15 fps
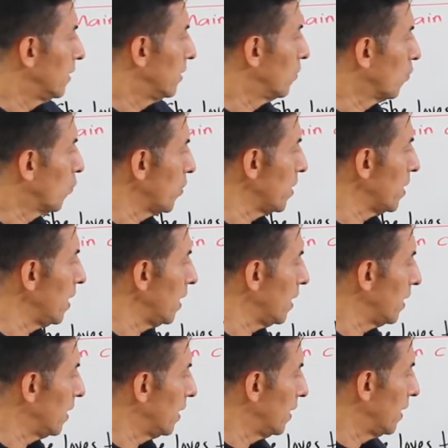we
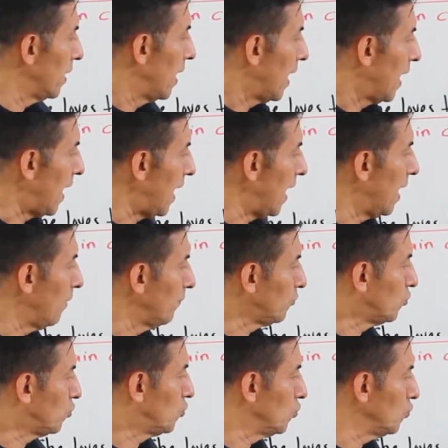
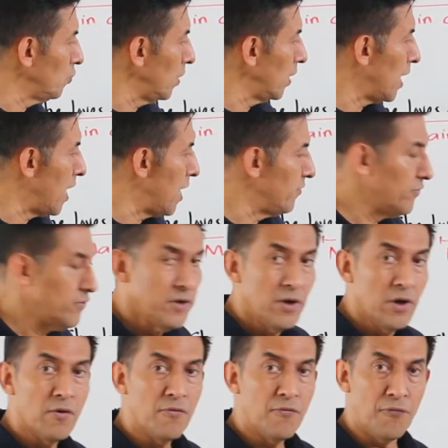have two lines
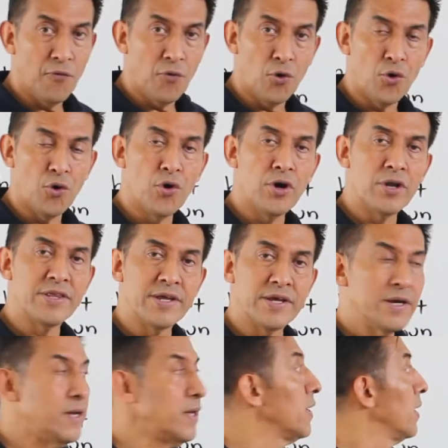for
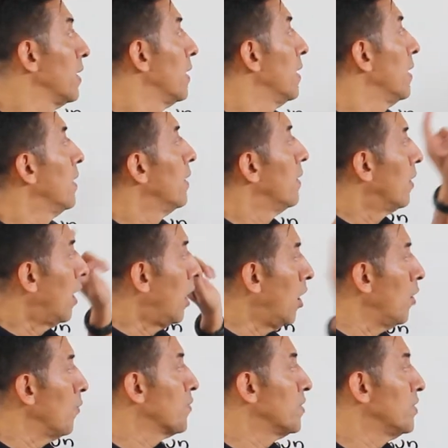the
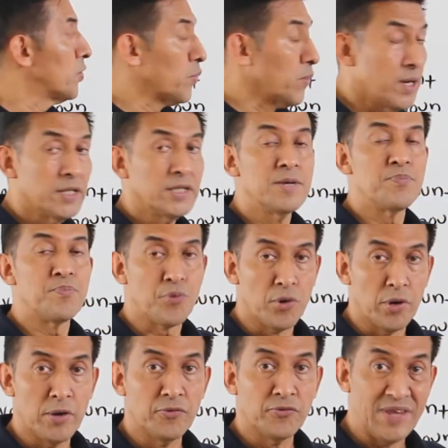object relative
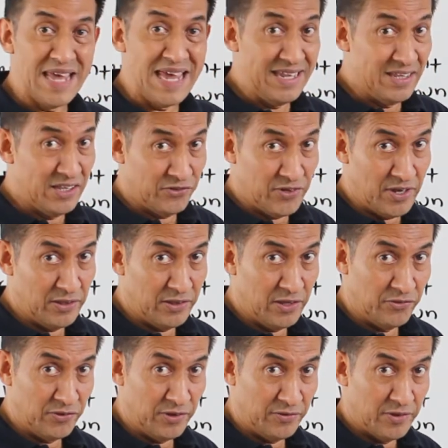pronouns in the
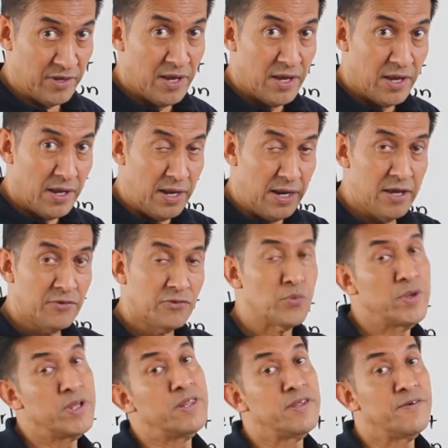sentences. Let's
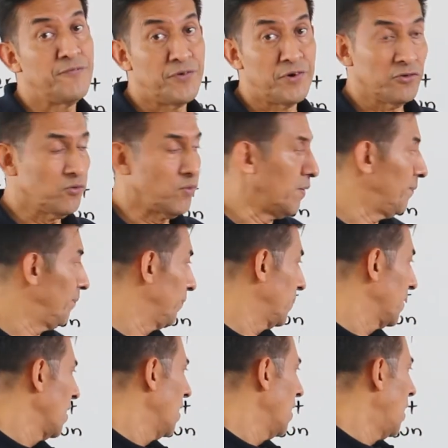read the first one.
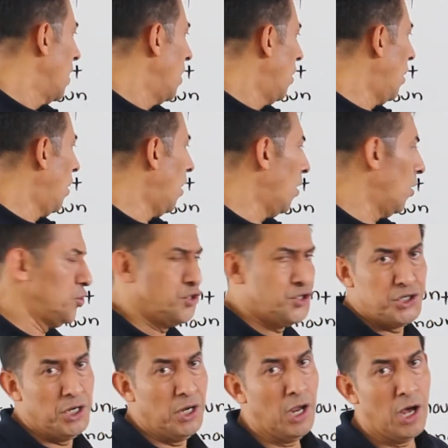Oh,
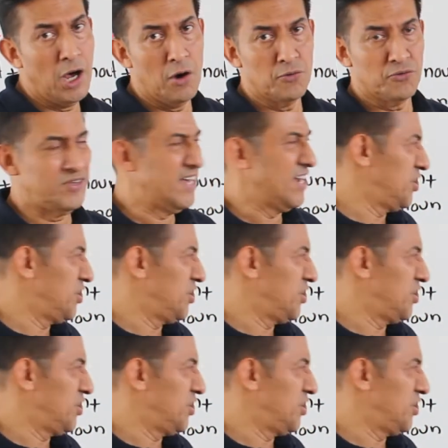she loves the